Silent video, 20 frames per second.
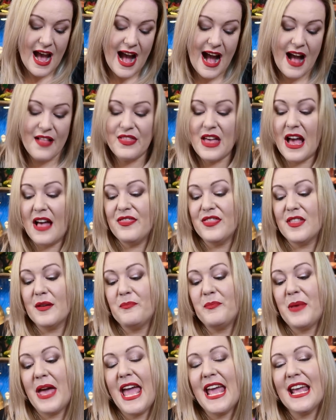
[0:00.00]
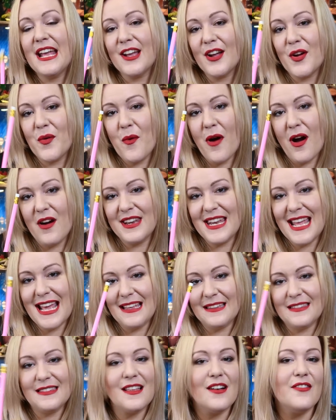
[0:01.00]
And then the pink one
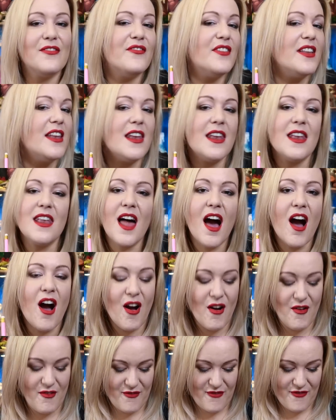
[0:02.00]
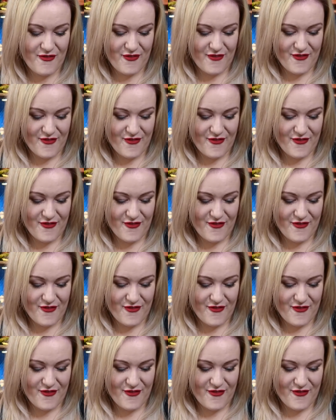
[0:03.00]
is for love.